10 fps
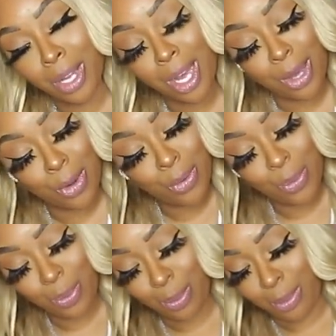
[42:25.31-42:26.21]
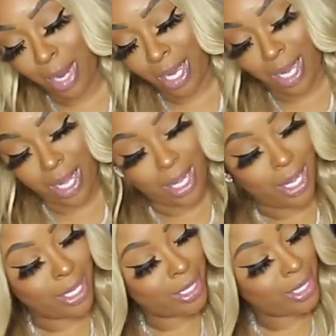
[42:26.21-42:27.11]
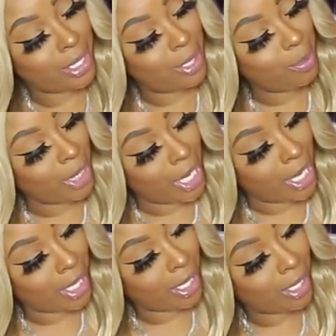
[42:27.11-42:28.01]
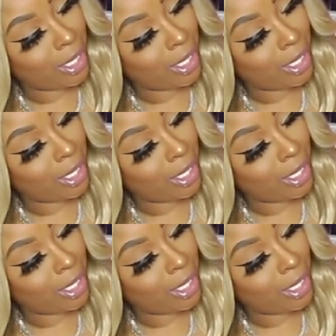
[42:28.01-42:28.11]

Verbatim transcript: Oh my gosh. In black.